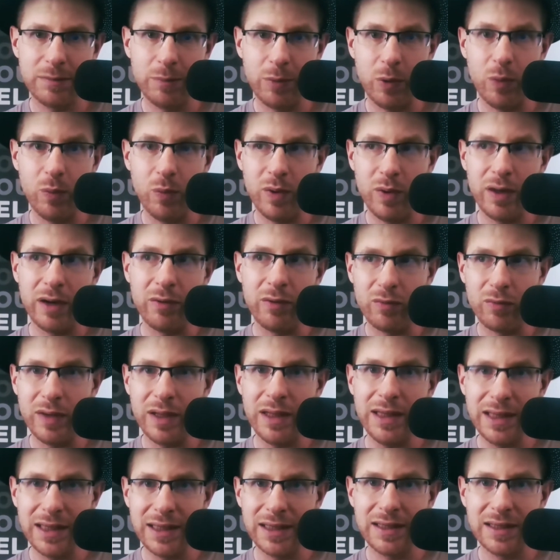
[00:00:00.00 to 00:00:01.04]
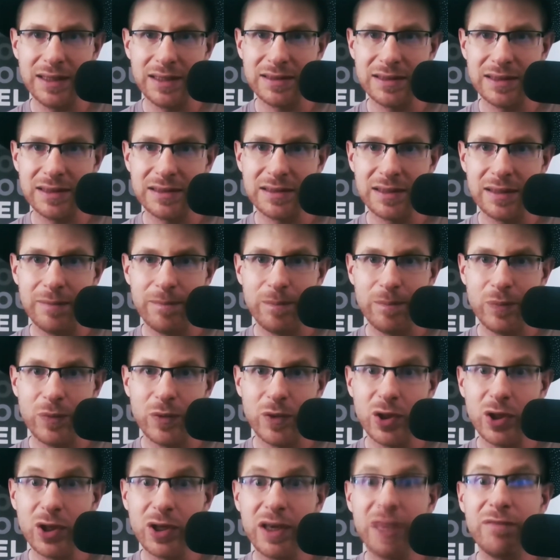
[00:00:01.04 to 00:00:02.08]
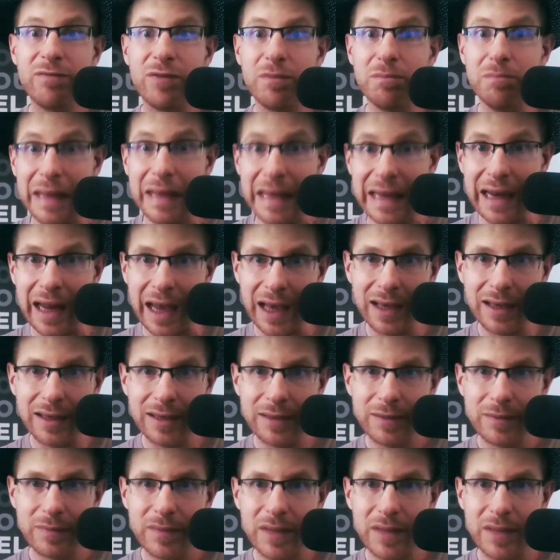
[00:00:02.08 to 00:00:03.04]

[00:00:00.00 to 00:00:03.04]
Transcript: But what it really is, is looking for meaning.